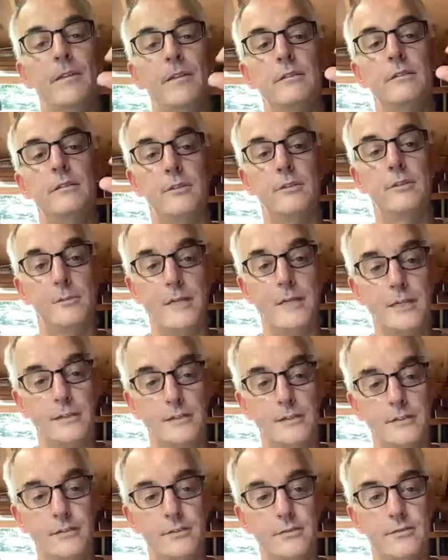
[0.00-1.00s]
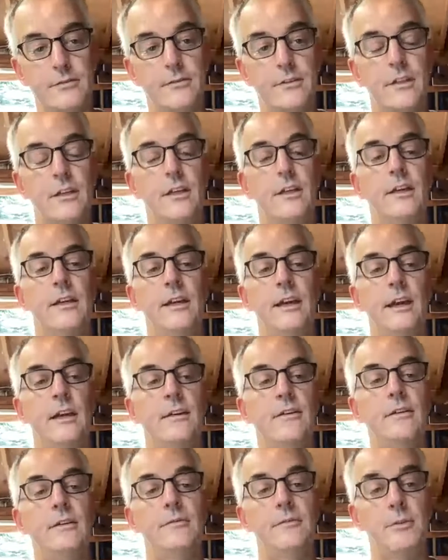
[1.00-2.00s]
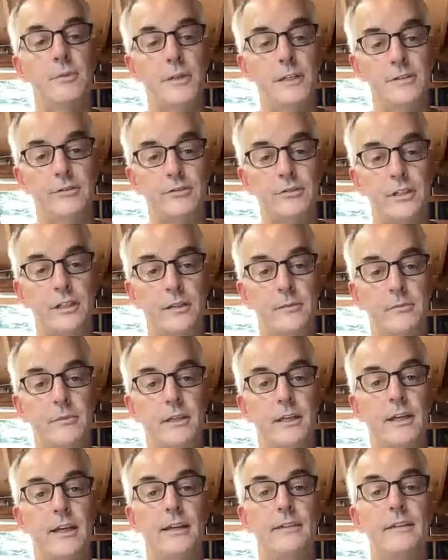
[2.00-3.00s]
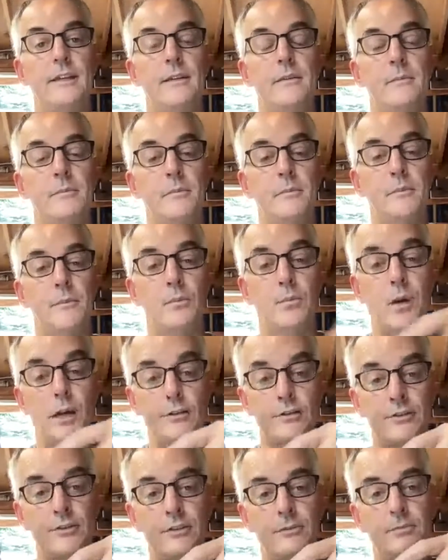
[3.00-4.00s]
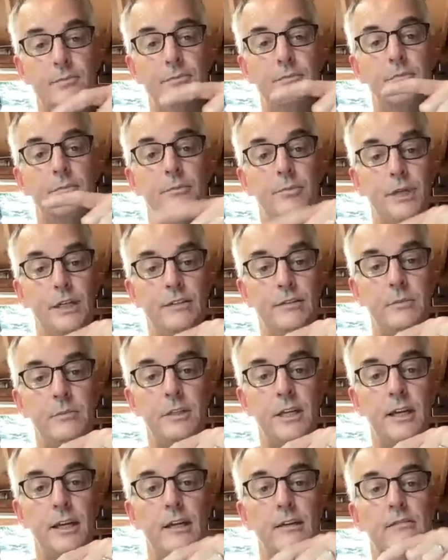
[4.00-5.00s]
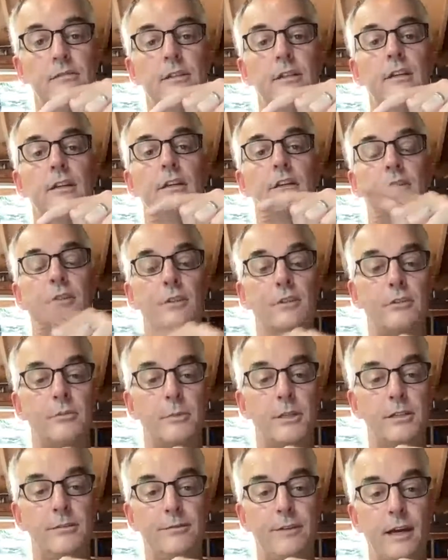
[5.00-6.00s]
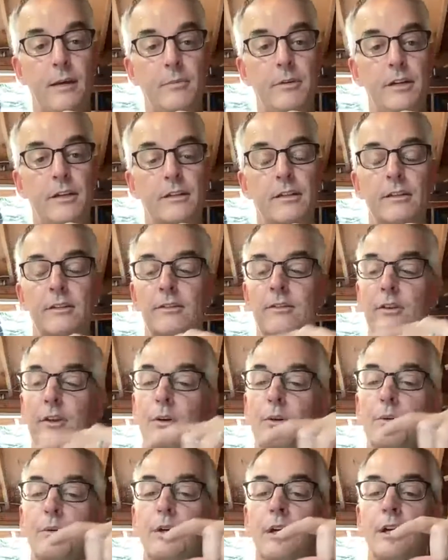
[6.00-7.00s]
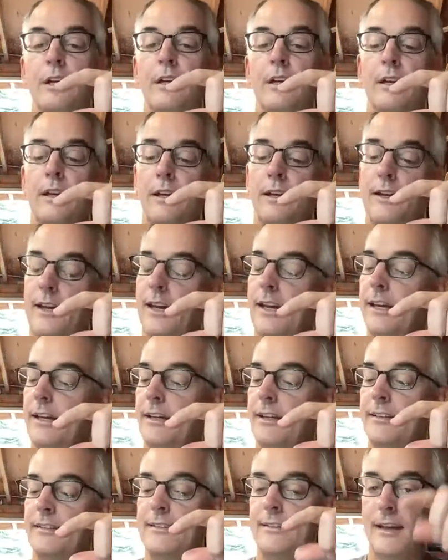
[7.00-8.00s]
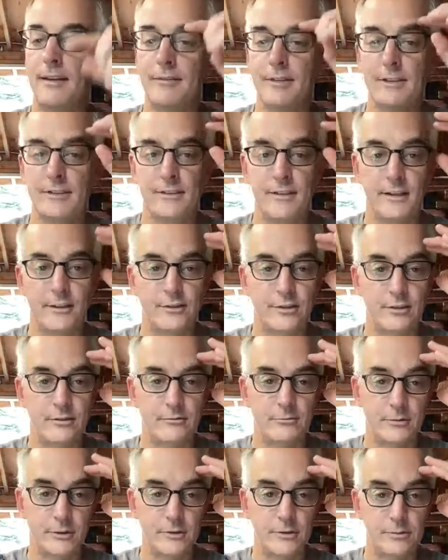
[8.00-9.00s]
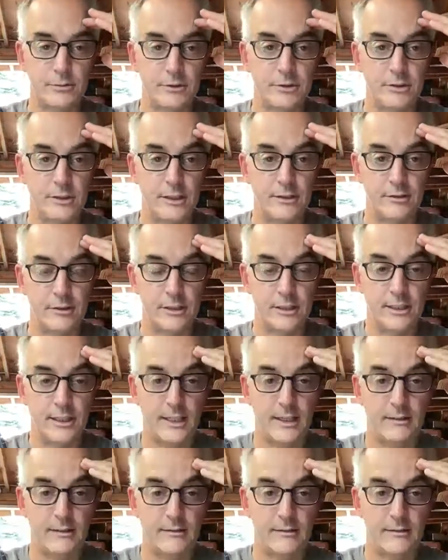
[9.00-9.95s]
soda bottles out of the waste stream and then washes them, breaks them down, turns them into fabric. So a 7-section, which is what you guys are going to get,